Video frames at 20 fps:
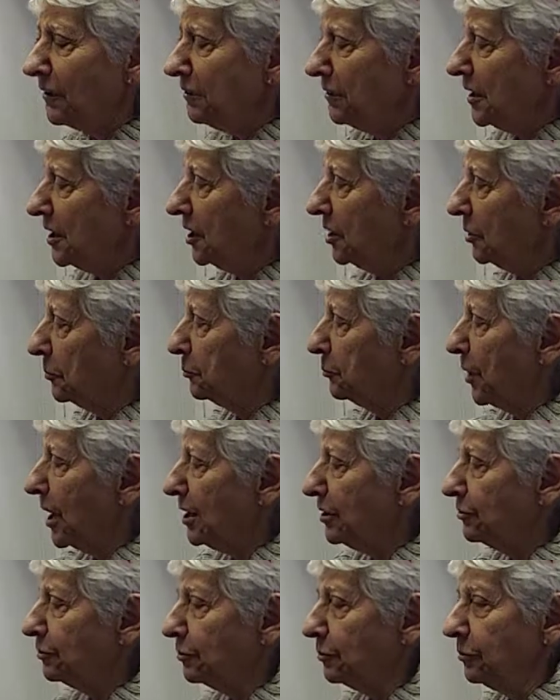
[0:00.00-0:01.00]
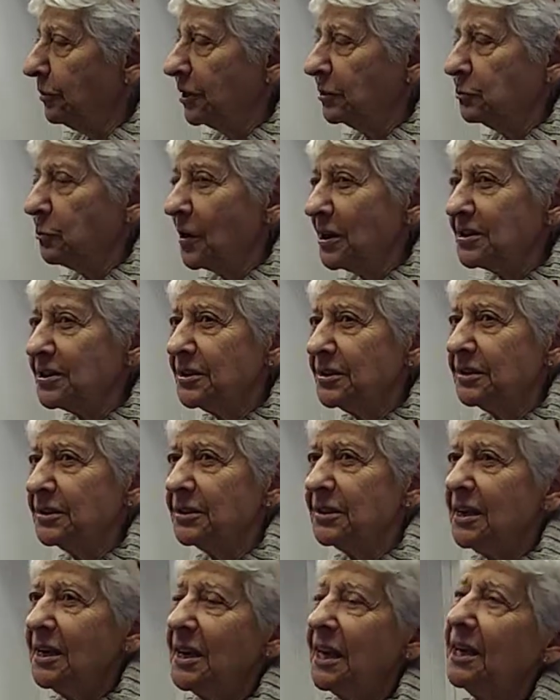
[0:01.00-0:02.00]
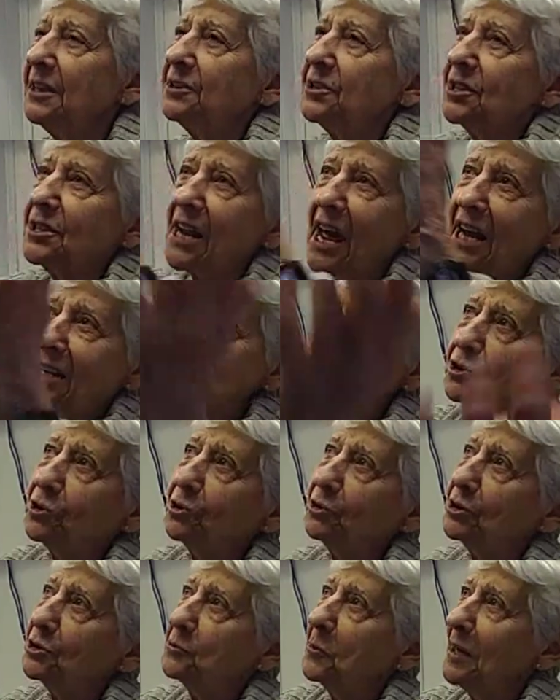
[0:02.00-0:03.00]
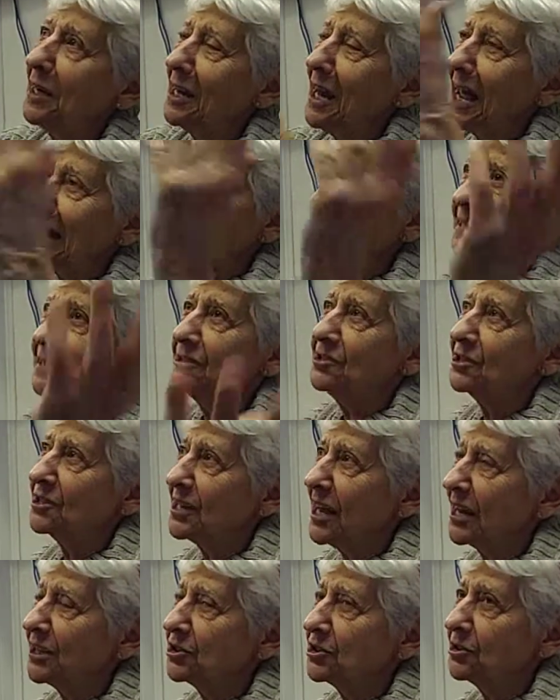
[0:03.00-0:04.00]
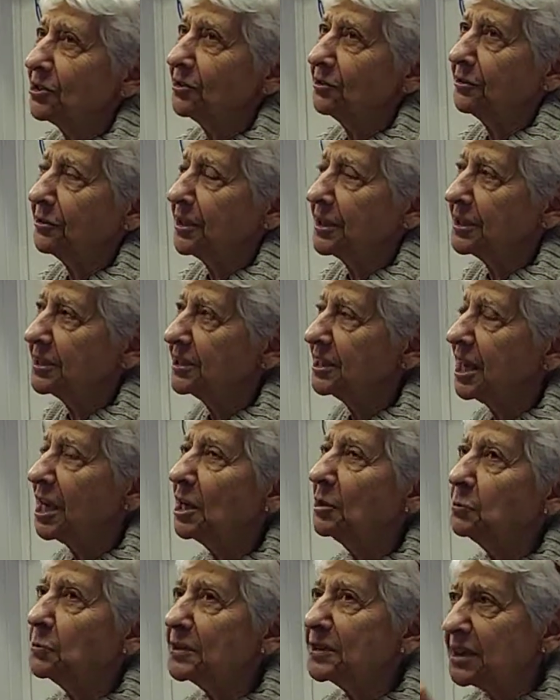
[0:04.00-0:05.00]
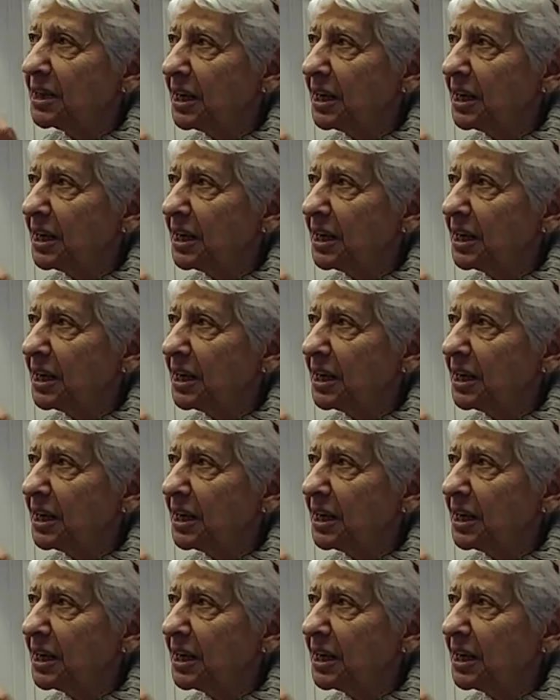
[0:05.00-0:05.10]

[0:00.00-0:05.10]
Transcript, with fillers: think, a breakthrough. It wasn't international because we like international things. It was